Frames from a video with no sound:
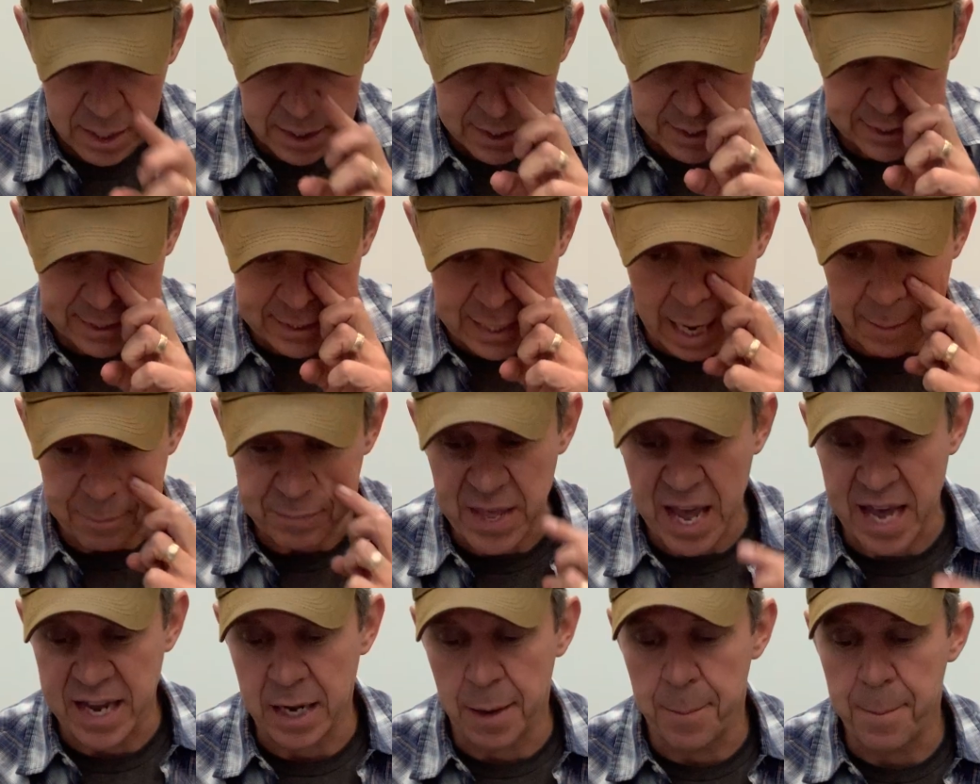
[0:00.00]
Stop
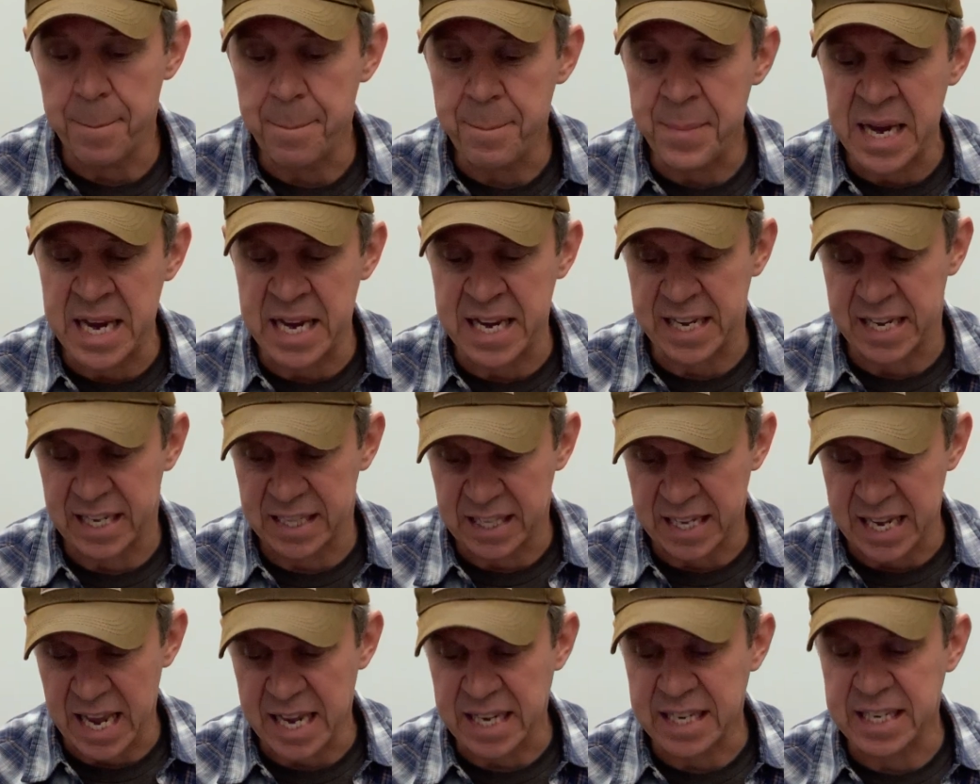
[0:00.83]
that
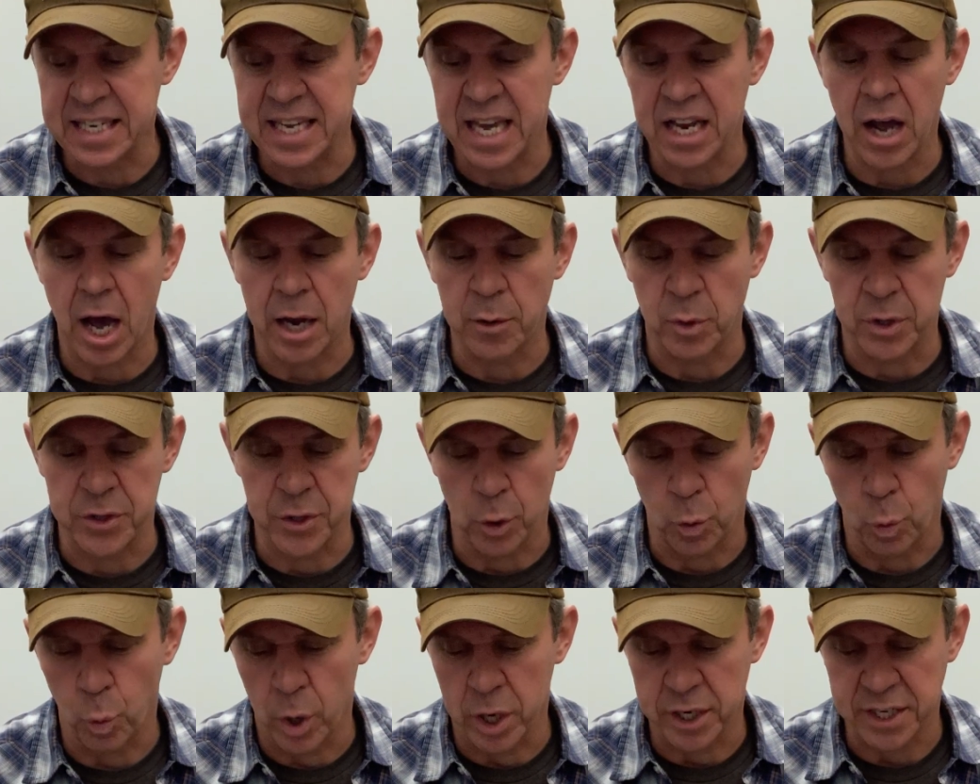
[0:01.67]
immediately and get on with
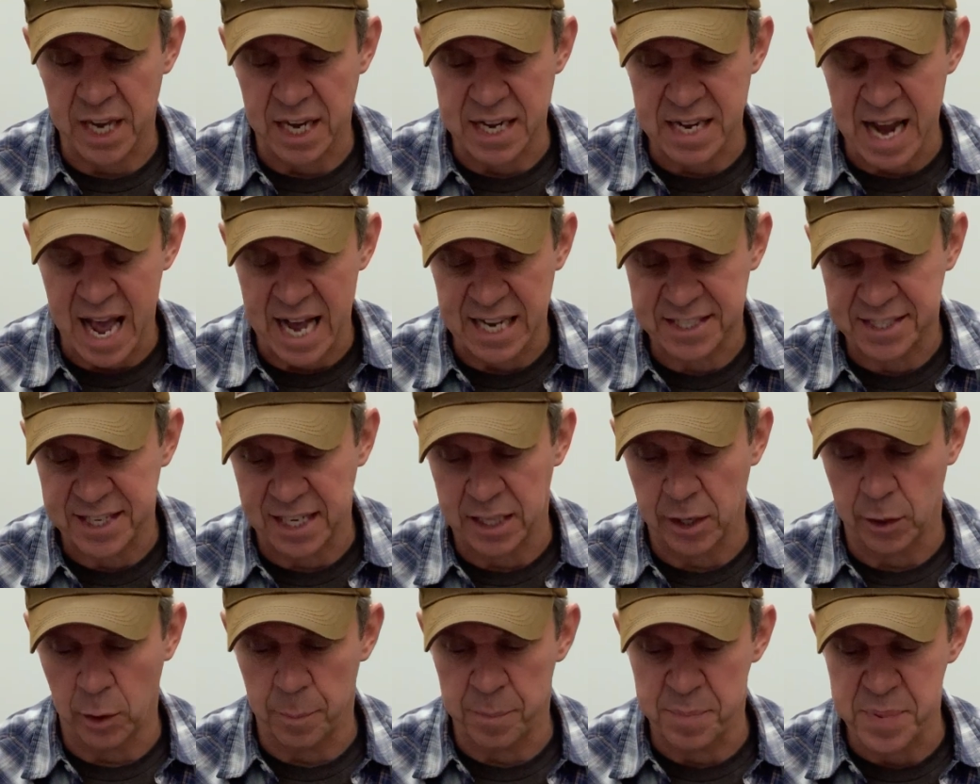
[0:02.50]
your work, you nasty
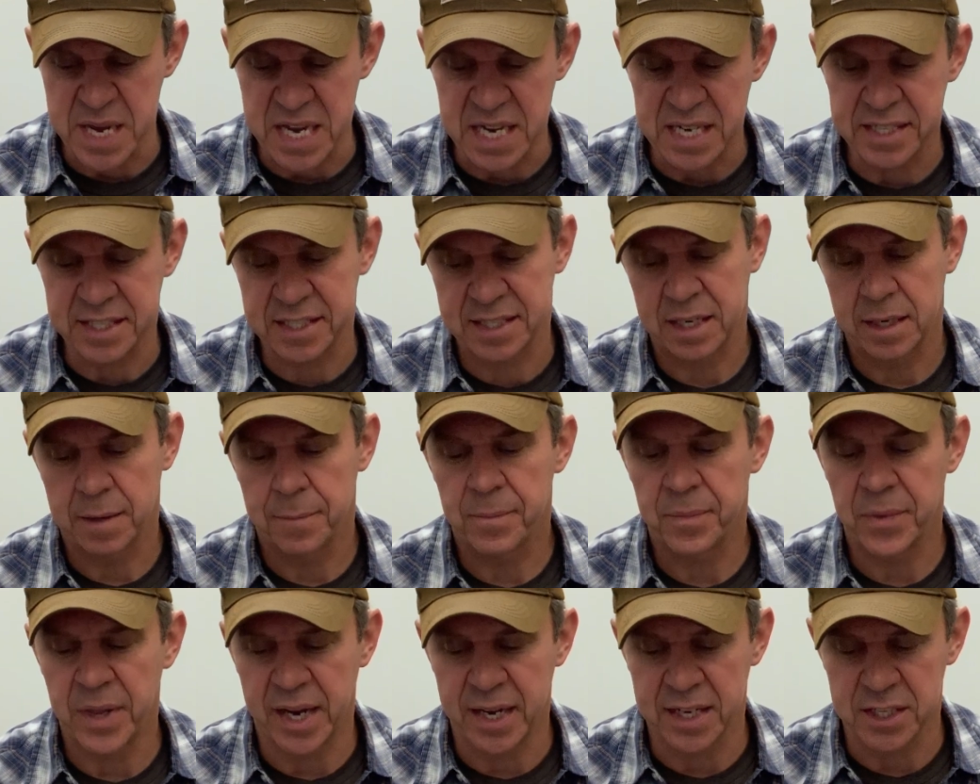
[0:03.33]
little beast,
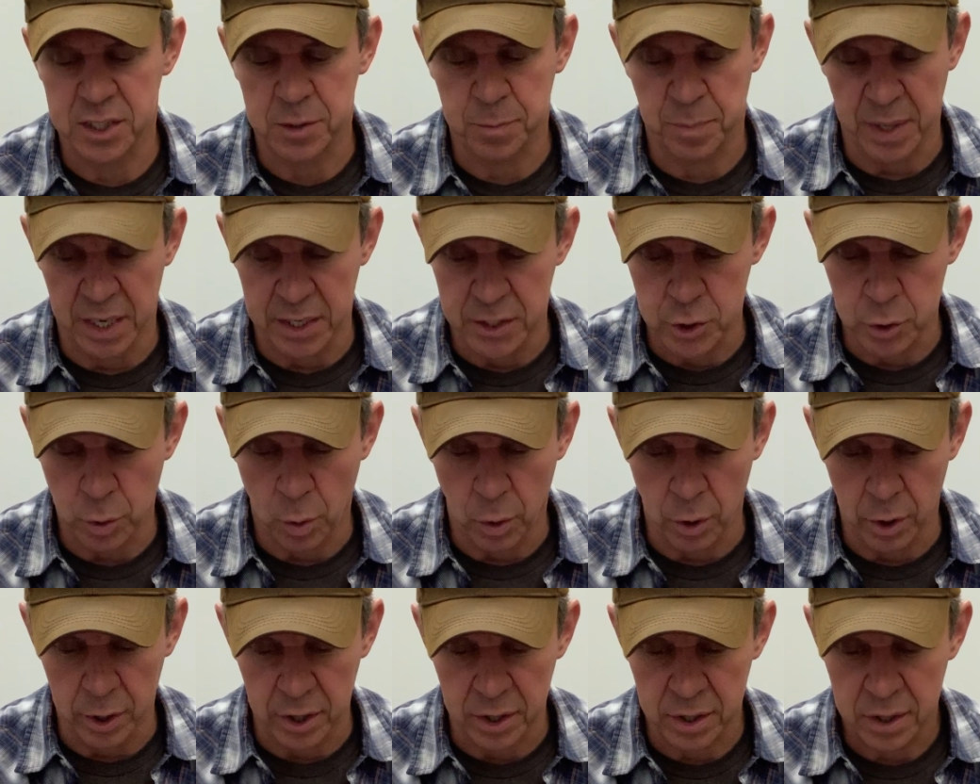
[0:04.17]
Aunt Sponge
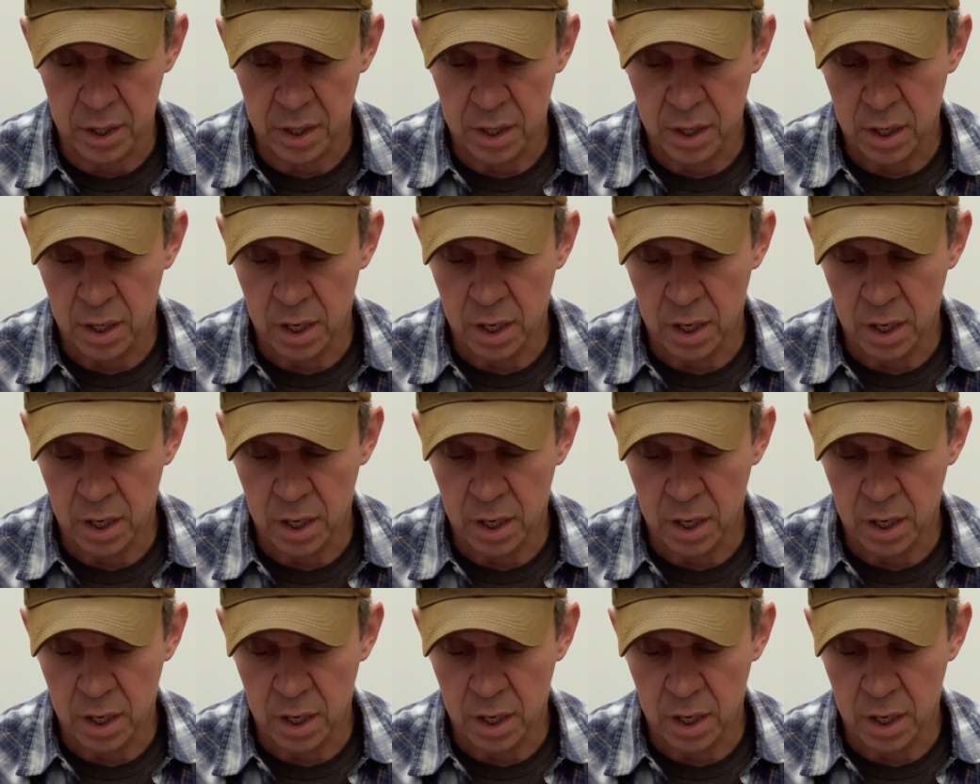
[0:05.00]
ordered.